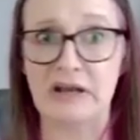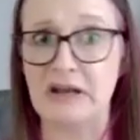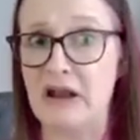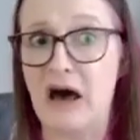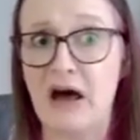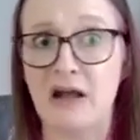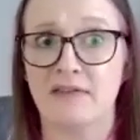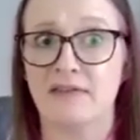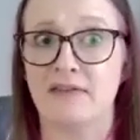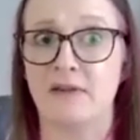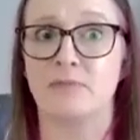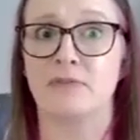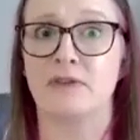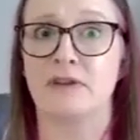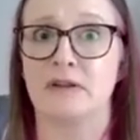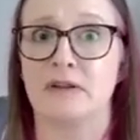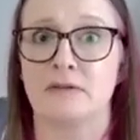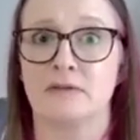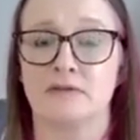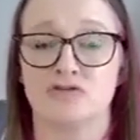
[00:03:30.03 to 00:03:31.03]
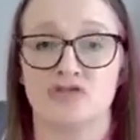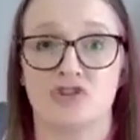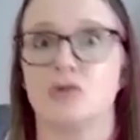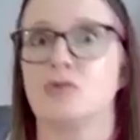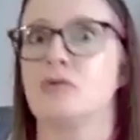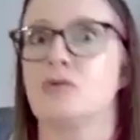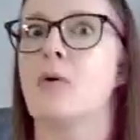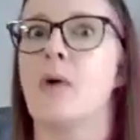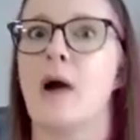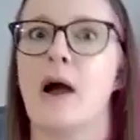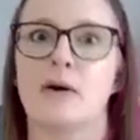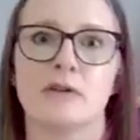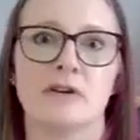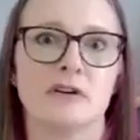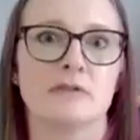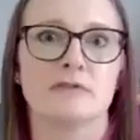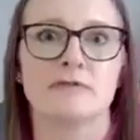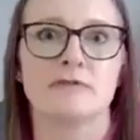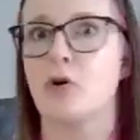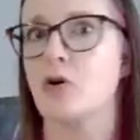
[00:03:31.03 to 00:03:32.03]
not something to grow out
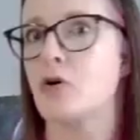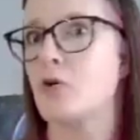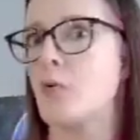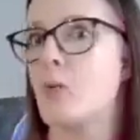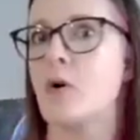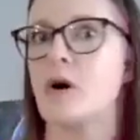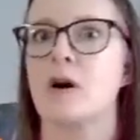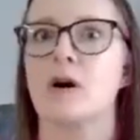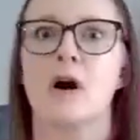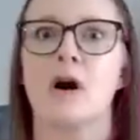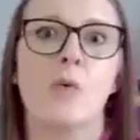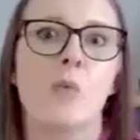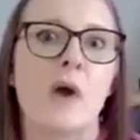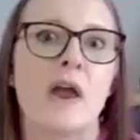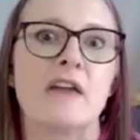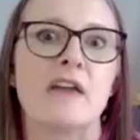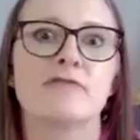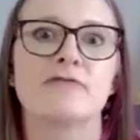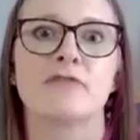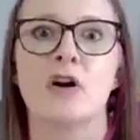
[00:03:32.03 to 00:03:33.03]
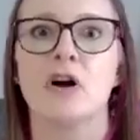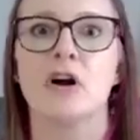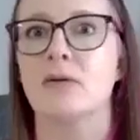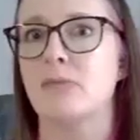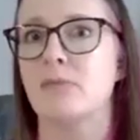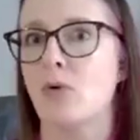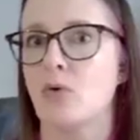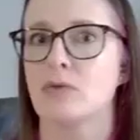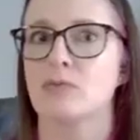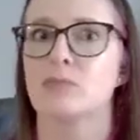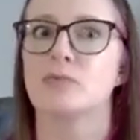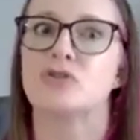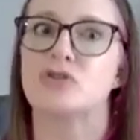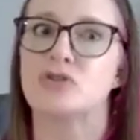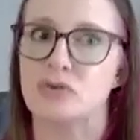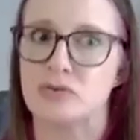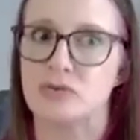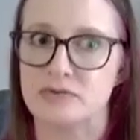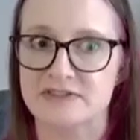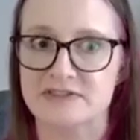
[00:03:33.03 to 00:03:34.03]
of or work away from or
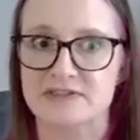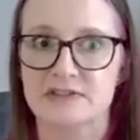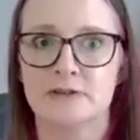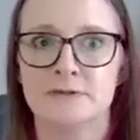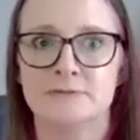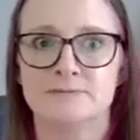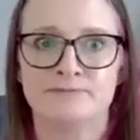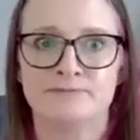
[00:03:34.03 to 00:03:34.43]
reduce?